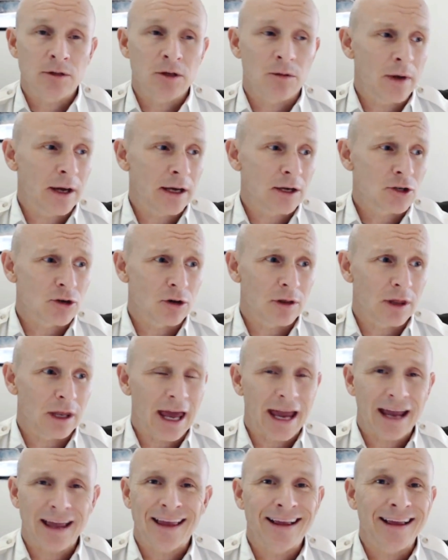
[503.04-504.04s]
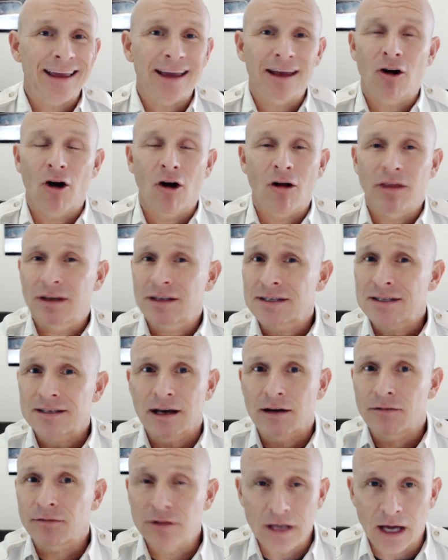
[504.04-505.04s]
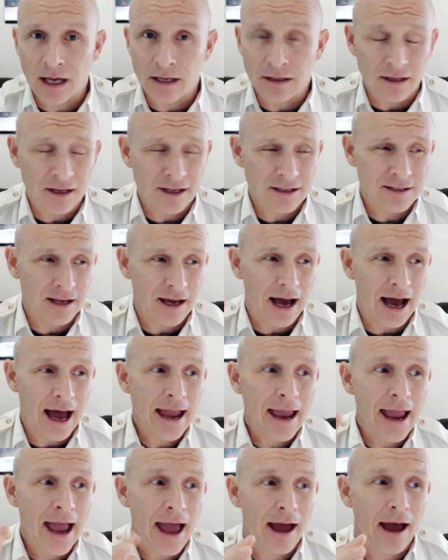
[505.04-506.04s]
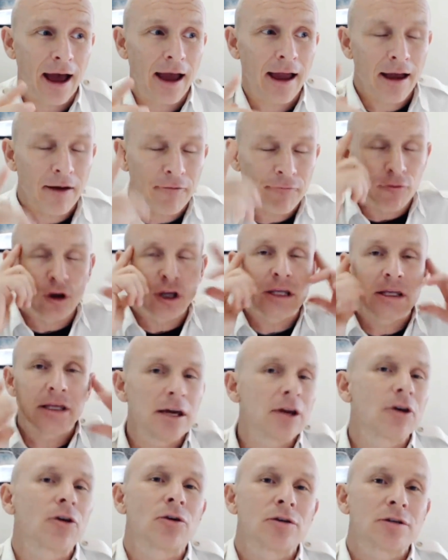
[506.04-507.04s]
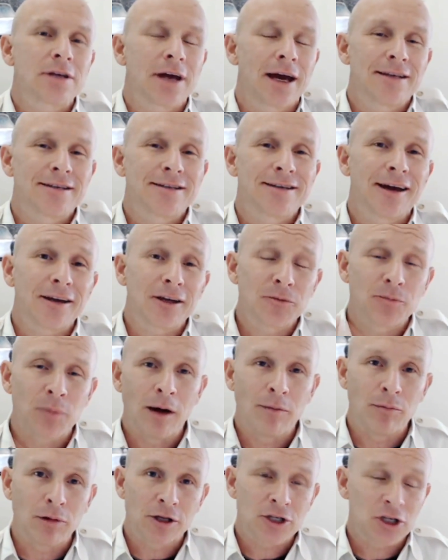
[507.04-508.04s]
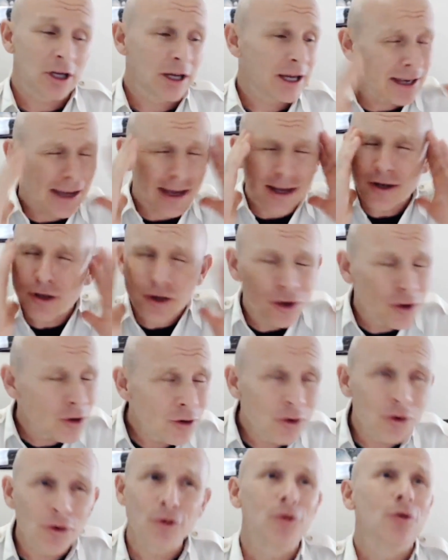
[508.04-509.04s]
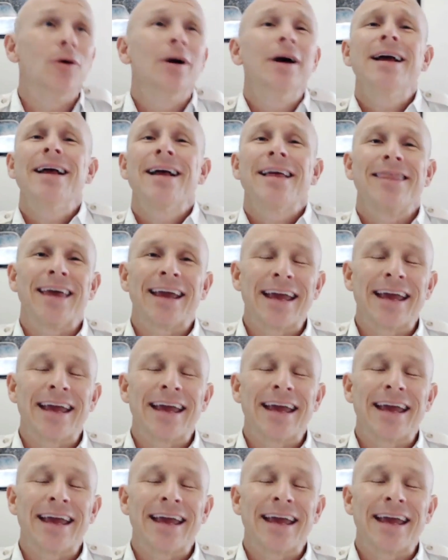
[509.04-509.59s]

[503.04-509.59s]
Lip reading: to make sure that I can get all this stuff done. Because for years, I studied publishing, and I knew that